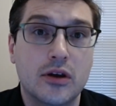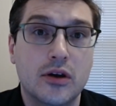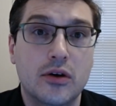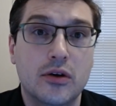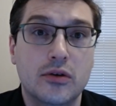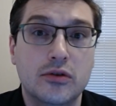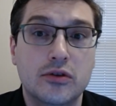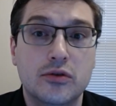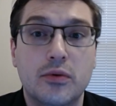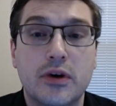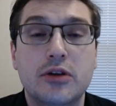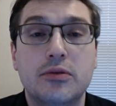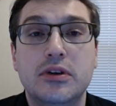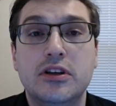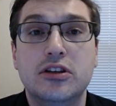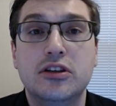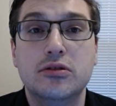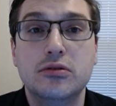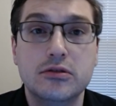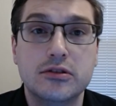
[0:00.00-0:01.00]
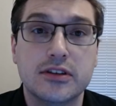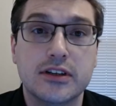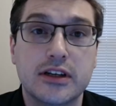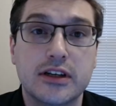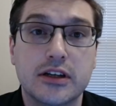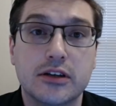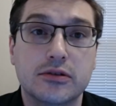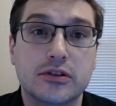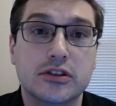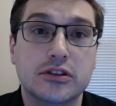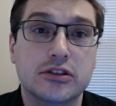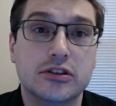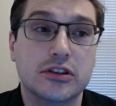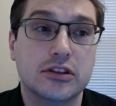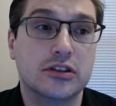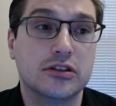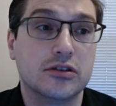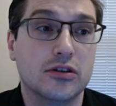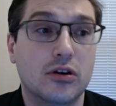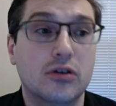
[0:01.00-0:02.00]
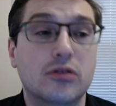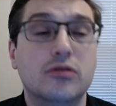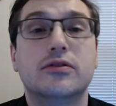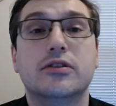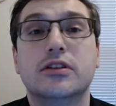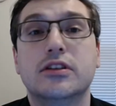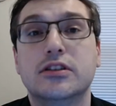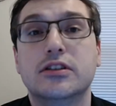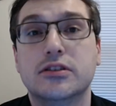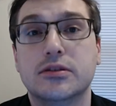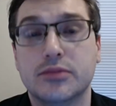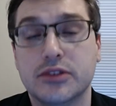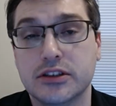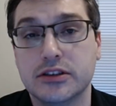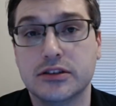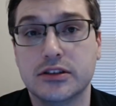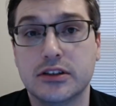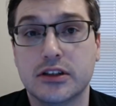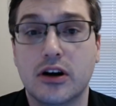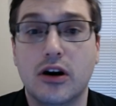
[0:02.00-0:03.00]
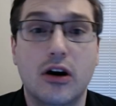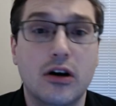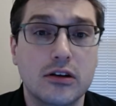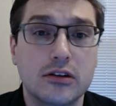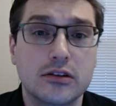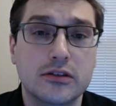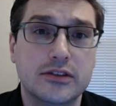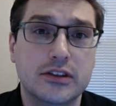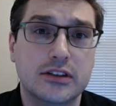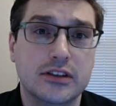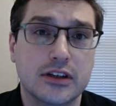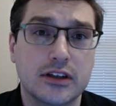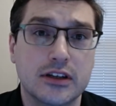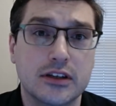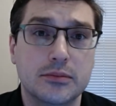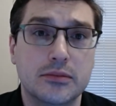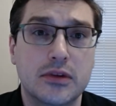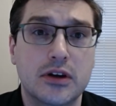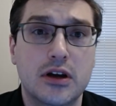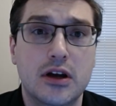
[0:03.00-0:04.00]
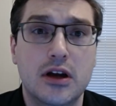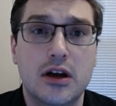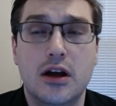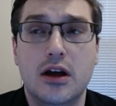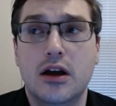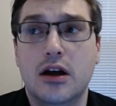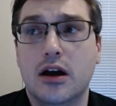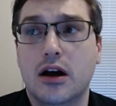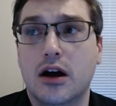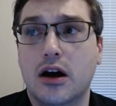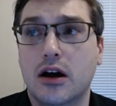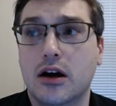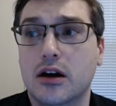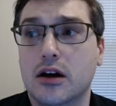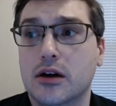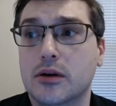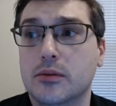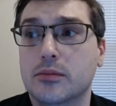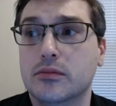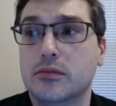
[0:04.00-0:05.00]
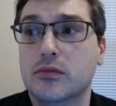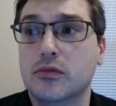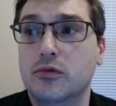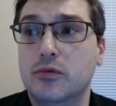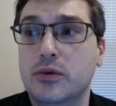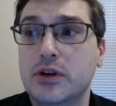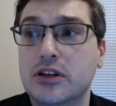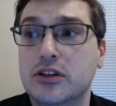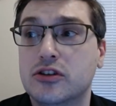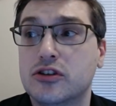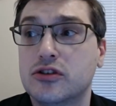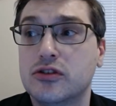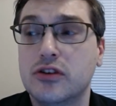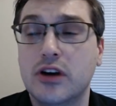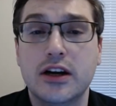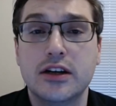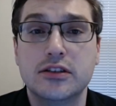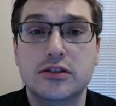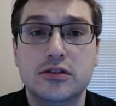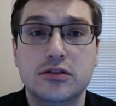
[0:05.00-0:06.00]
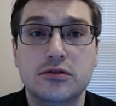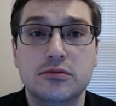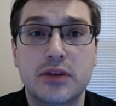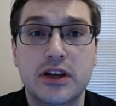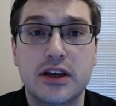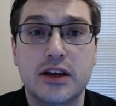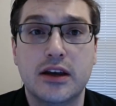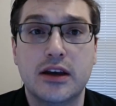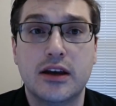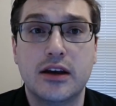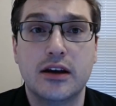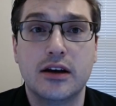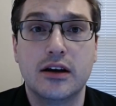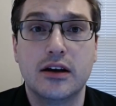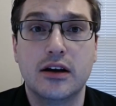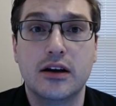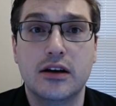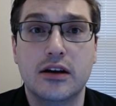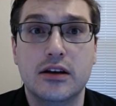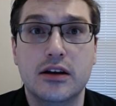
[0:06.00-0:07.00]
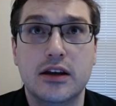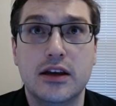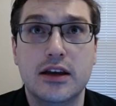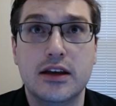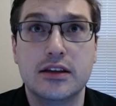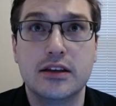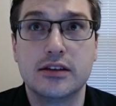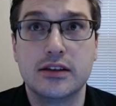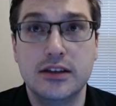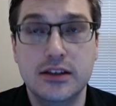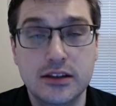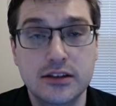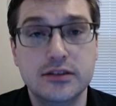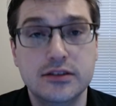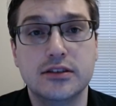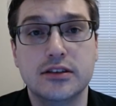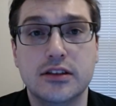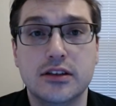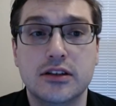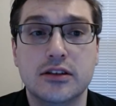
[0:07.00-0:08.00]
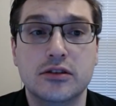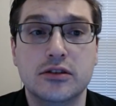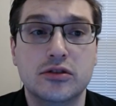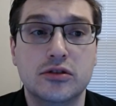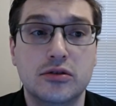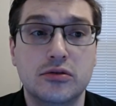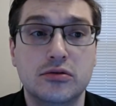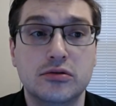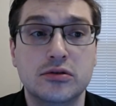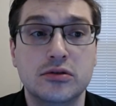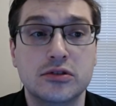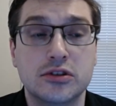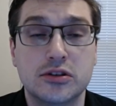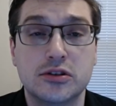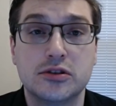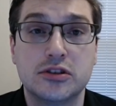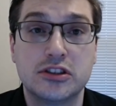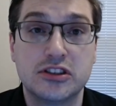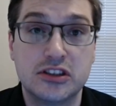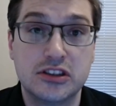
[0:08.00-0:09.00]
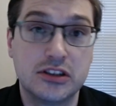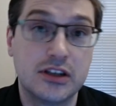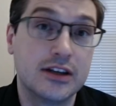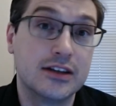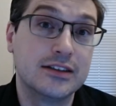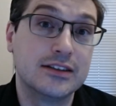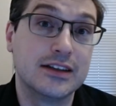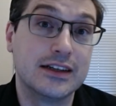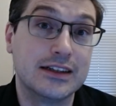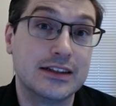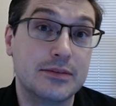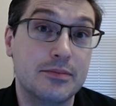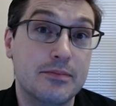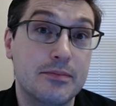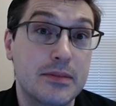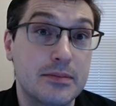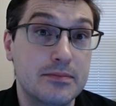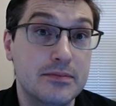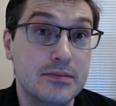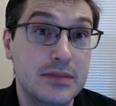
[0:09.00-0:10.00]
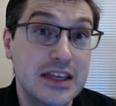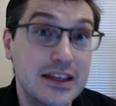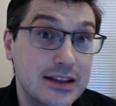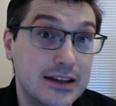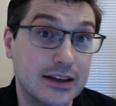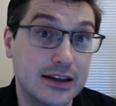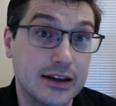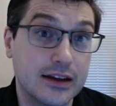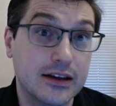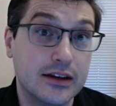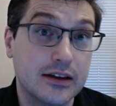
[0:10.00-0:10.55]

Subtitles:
the way we use language is overly simplistic all of the time. We try to make it easy to send a meaning